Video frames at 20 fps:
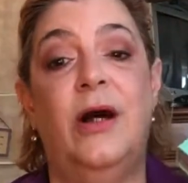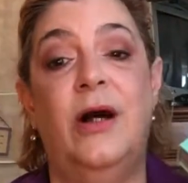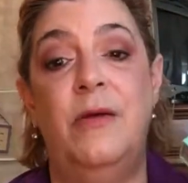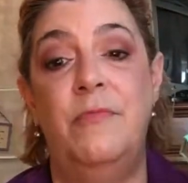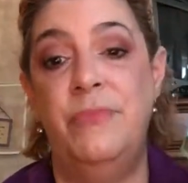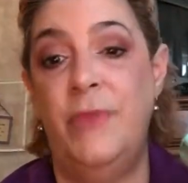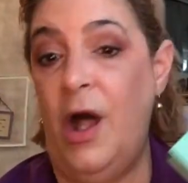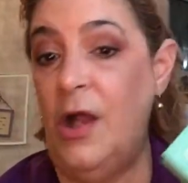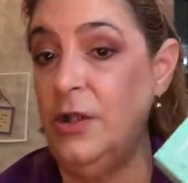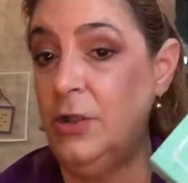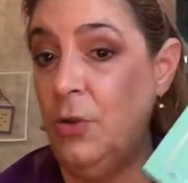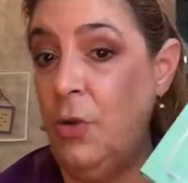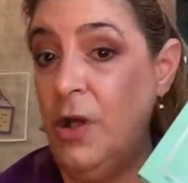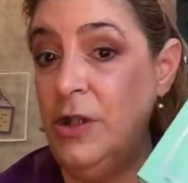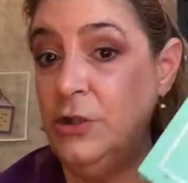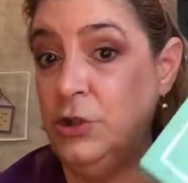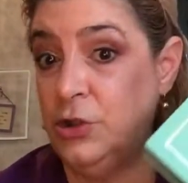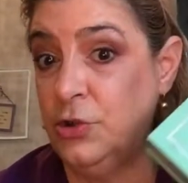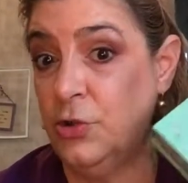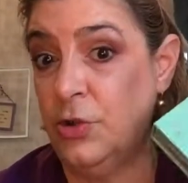I'm not
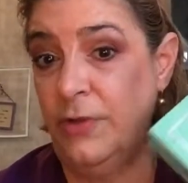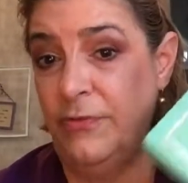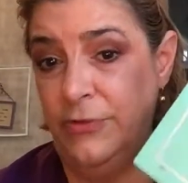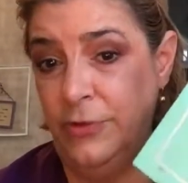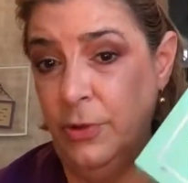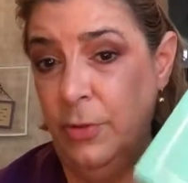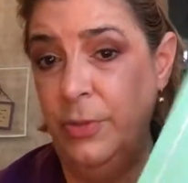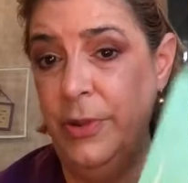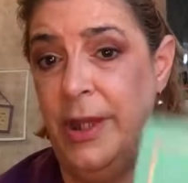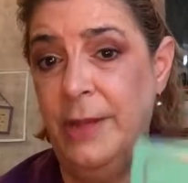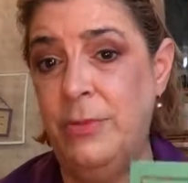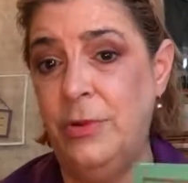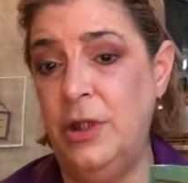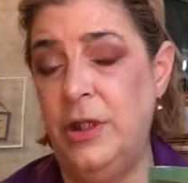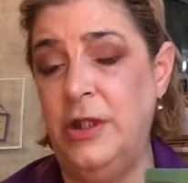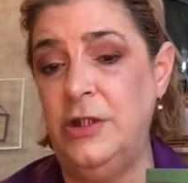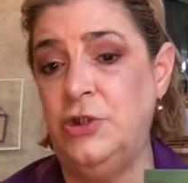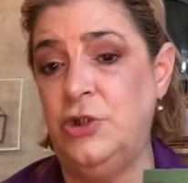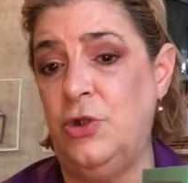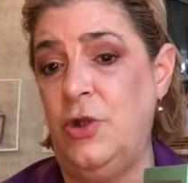quite sure if you'll be able to
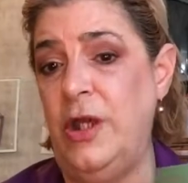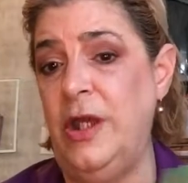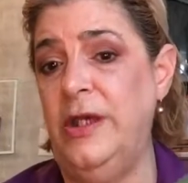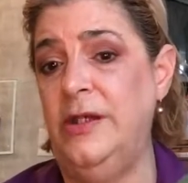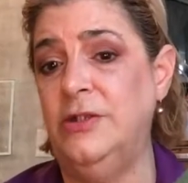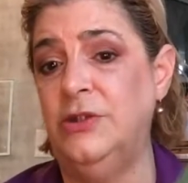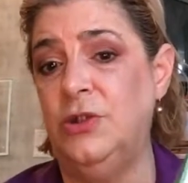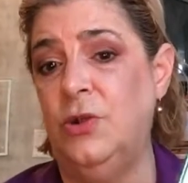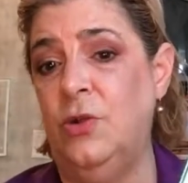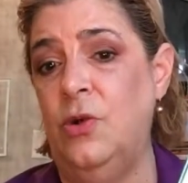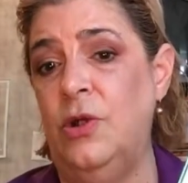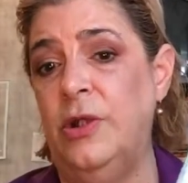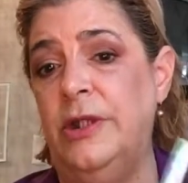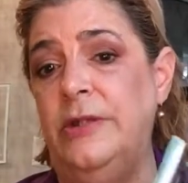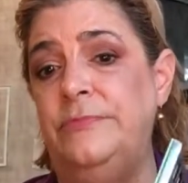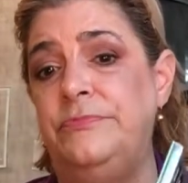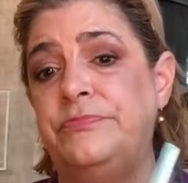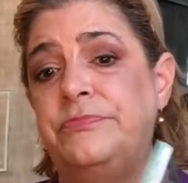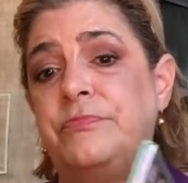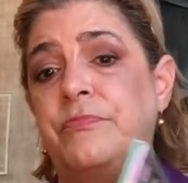get your hands on
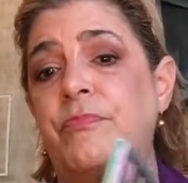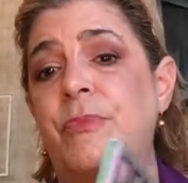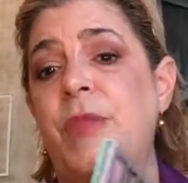it.